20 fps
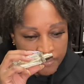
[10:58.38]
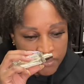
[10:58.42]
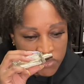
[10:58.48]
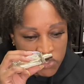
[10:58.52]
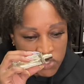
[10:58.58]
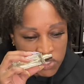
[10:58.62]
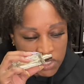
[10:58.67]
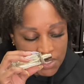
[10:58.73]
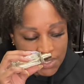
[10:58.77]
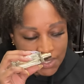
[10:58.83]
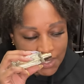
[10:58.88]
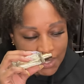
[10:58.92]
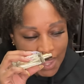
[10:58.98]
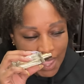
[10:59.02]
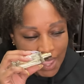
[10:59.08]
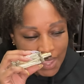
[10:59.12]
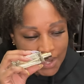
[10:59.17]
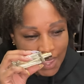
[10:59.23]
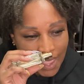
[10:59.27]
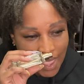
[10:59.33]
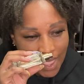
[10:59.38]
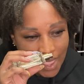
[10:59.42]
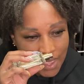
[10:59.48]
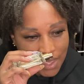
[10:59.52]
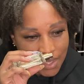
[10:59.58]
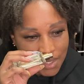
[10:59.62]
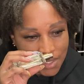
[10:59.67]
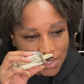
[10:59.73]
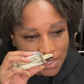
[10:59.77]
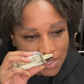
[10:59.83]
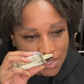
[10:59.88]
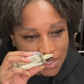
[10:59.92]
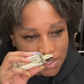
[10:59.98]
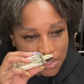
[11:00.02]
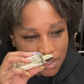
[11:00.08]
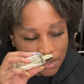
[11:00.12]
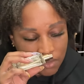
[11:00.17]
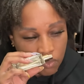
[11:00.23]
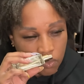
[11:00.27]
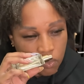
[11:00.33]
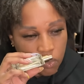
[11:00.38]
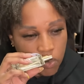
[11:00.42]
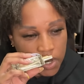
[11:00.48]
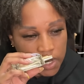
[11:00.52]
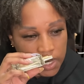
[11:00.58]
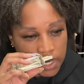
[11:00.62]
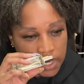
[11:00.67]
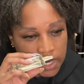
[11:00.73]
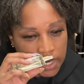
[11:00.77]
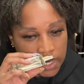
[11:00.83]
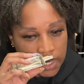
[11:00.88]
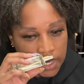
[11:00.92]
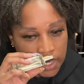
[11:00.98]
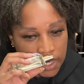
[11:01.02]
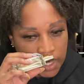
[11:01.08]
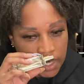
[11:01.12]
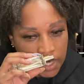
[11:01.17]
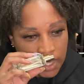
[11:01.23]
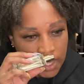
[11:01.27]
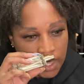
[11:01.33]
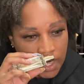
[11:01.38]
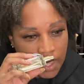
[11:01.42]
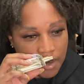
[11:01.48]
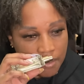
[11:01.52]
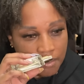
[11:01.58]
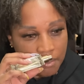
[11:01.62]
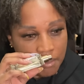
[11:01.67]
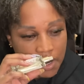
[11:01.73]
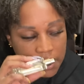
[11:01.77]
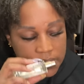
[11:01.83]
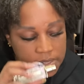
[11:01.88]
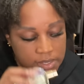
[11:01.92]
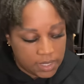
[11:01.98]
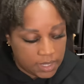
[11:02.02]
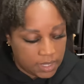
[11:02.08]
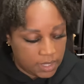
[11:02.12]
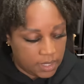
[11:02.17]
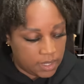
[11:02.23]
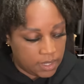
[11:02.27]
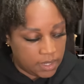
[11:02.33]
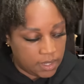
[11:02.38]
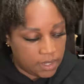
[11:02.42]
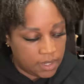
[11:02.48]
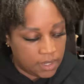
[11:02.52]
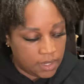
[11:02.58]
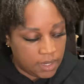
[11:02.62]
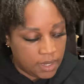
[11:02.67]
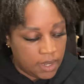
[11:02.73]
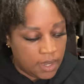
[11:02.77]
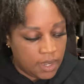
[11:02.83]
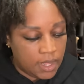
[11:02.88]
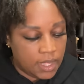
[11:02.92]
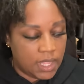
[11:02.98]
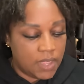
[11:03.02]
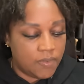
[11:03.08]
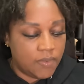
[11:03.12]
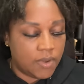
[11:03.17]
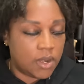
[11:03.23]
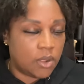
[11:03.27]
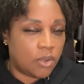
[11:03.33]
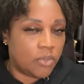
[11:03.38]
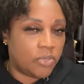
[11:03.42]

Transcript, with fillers: just not as woody and musky. Even though